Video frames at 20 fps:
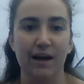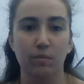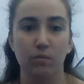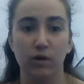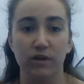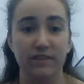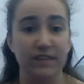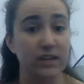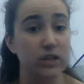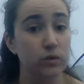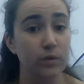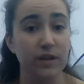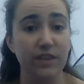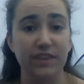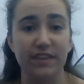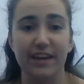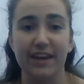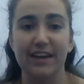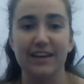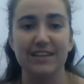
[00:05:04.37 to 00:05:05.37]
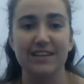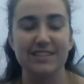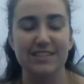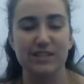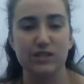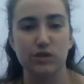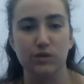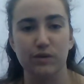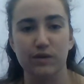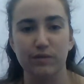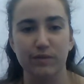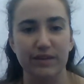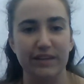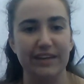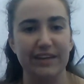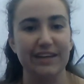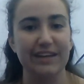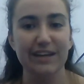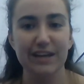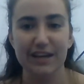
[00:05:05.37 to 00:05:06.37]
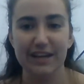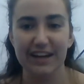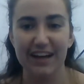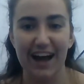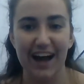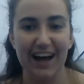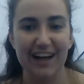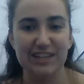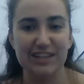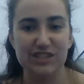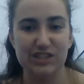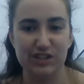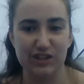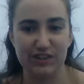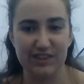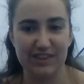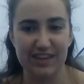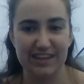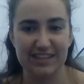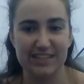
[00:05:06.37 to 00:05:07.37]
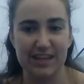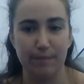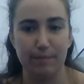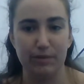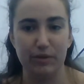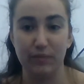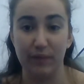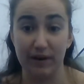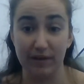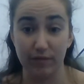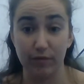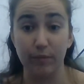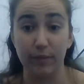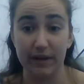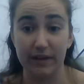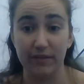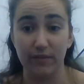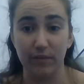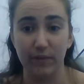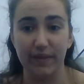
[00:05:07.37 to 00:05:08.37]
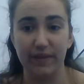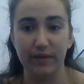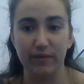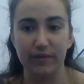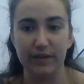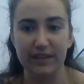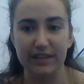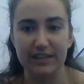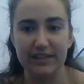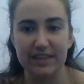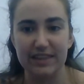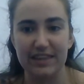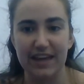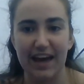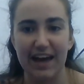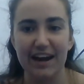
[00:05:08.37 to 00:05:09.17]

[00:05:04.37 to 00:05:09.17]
sexual things, and so he really stirred things up, and the Rite of Spring is one that really did that.